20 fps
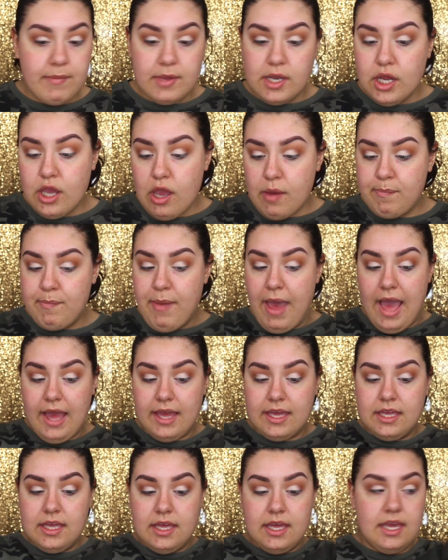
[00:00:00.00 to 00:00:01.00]
going to go
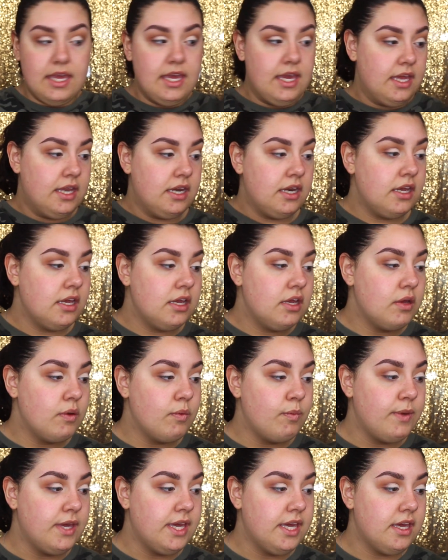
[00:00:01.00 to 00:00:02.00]
back in
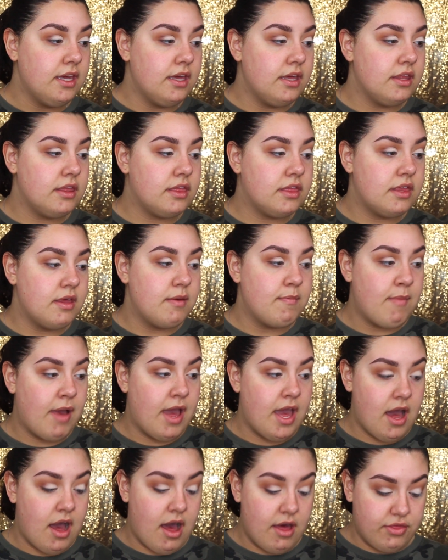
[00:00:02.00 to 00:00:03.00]
with
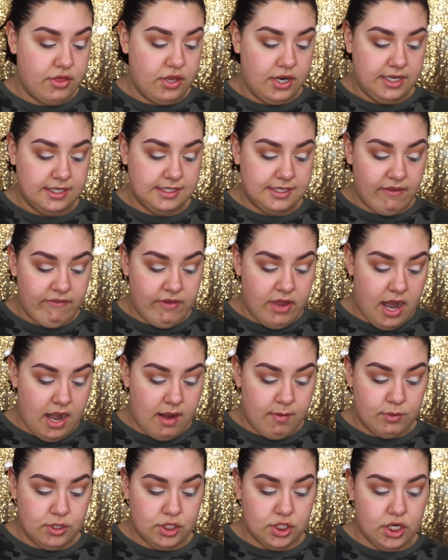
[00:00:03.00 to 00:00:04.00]
my R37 and
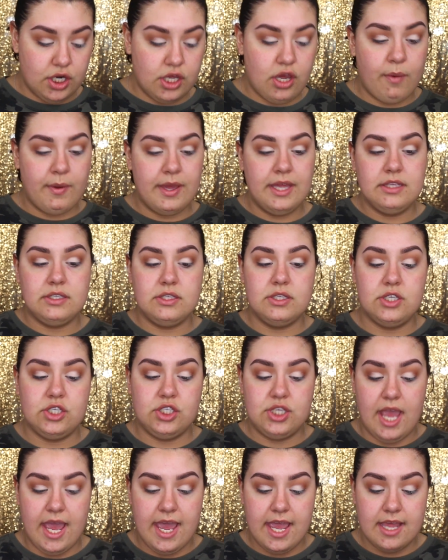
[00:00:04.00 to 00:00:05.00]
I'm just going to go into the
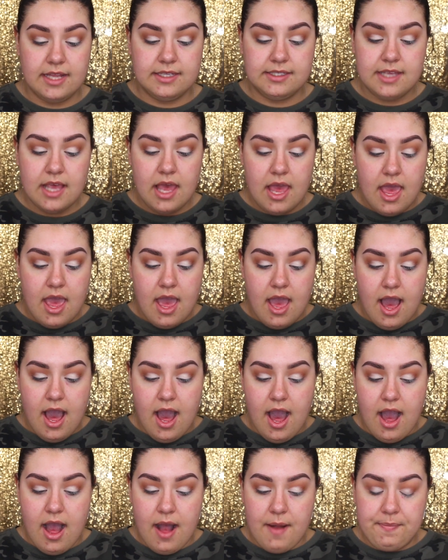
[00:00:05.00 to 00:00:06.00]
shades
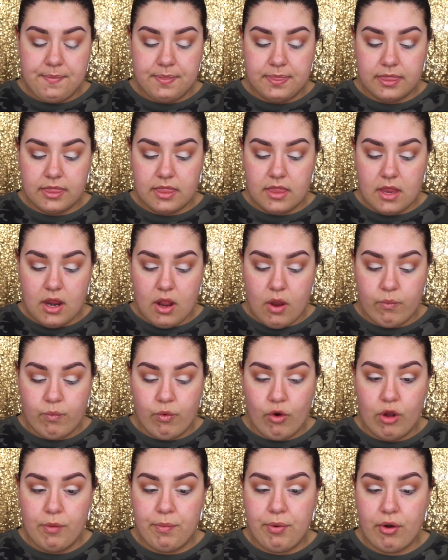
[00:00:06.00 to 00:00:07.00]

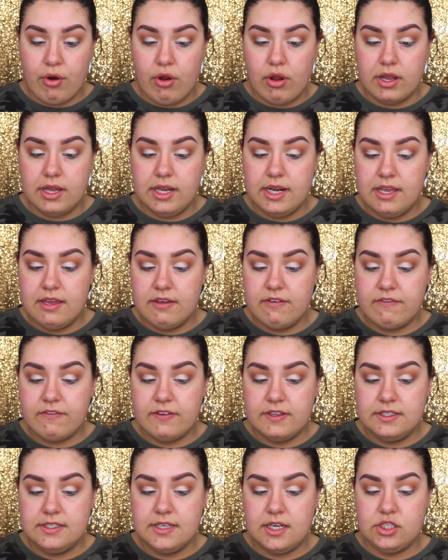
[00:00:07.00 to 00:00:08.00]
Royal
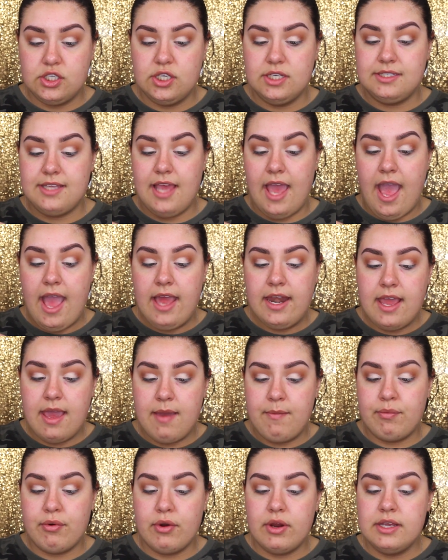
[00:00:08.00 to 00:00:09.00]
Prerogative, Duchess and
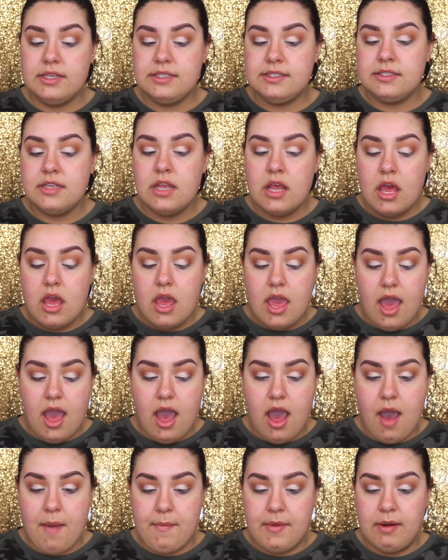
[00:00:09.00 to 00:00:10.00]
Empress.
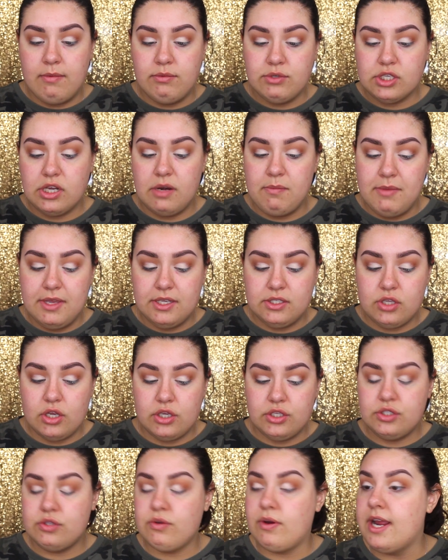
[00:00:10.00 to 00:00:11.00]
And I'm just going to mix
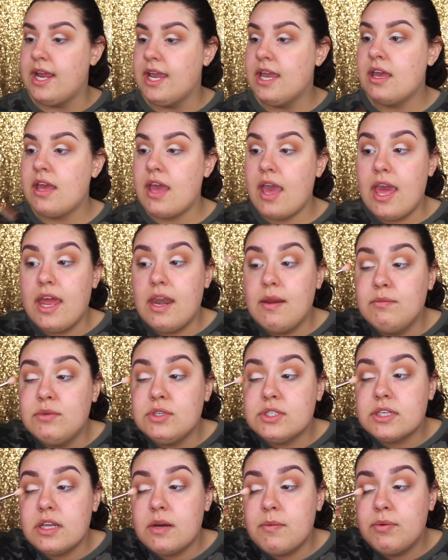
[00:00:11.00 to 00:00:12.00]
those three, and I'm
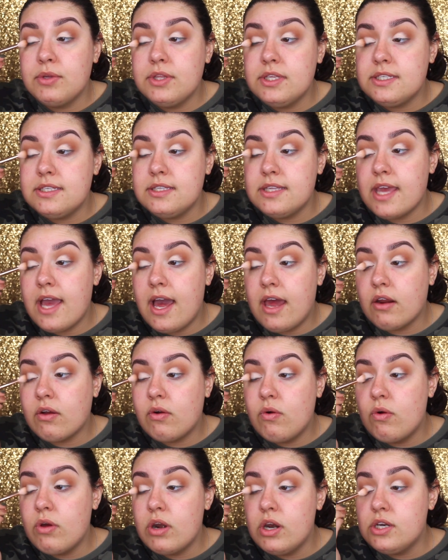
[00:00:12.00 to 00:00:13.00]
just going to put this in the outer
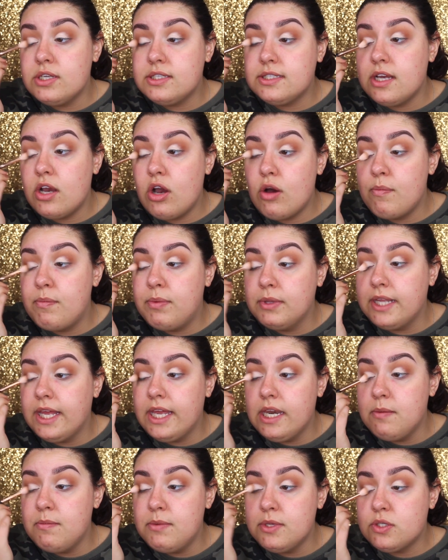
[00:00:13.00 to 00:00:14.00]
corner just to help
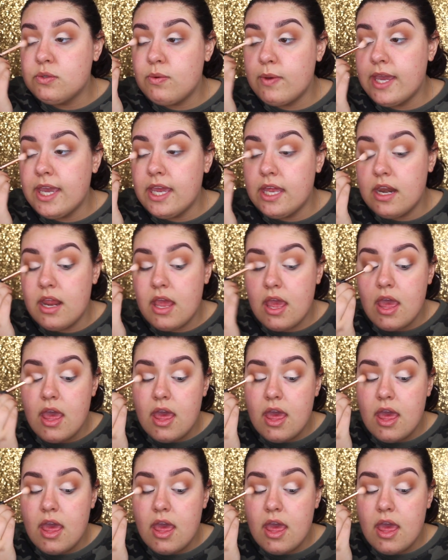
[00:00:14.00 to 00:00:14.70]
blend between